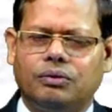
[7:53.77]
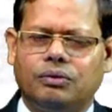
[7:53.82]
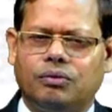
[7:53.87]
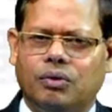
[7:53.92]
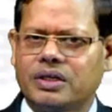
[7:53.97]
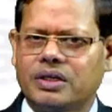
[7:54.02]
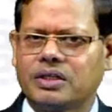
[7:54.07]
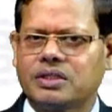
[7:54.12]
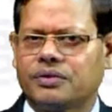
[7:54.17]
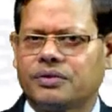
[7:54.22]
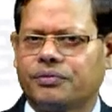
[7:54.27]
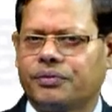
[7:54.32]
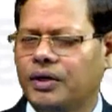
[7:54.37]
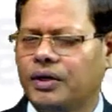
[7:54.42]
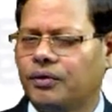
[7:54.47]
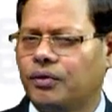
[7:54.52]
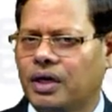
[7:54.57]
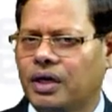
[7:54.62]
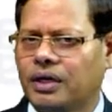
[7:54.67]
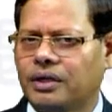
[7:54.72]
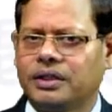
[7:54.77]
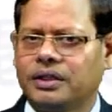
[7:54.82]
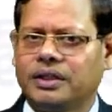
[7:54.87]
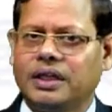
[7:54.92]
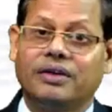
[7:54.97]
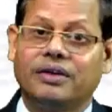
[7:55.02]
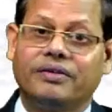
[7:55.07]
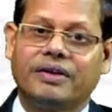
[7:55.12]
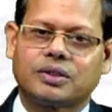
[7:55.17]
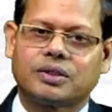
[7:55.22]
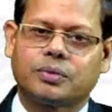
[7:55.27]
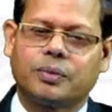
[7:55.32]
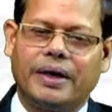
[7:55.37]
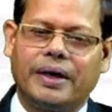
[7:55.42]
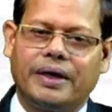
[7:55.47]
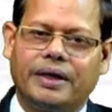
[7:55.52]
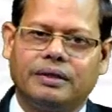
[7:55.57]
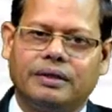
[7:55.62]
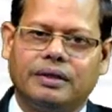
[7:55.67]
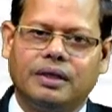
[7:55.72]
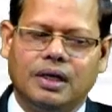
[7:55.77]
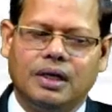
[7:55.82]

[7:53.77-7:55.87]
what is the free warranty? They have explained.